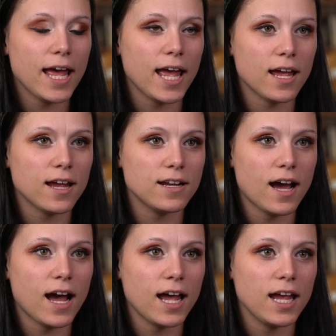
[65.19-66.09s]
and
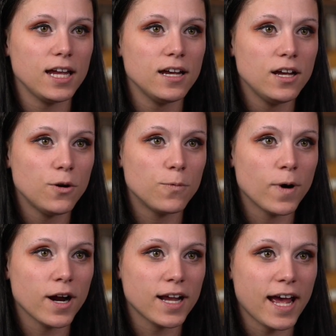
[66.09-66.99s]
I
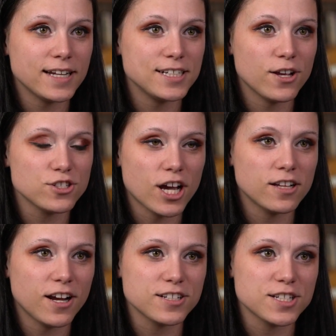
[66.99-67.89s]
work at TL
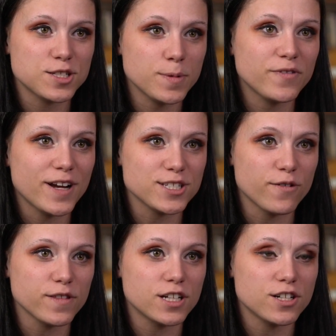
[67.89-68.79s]
Childcare as a supervisor of the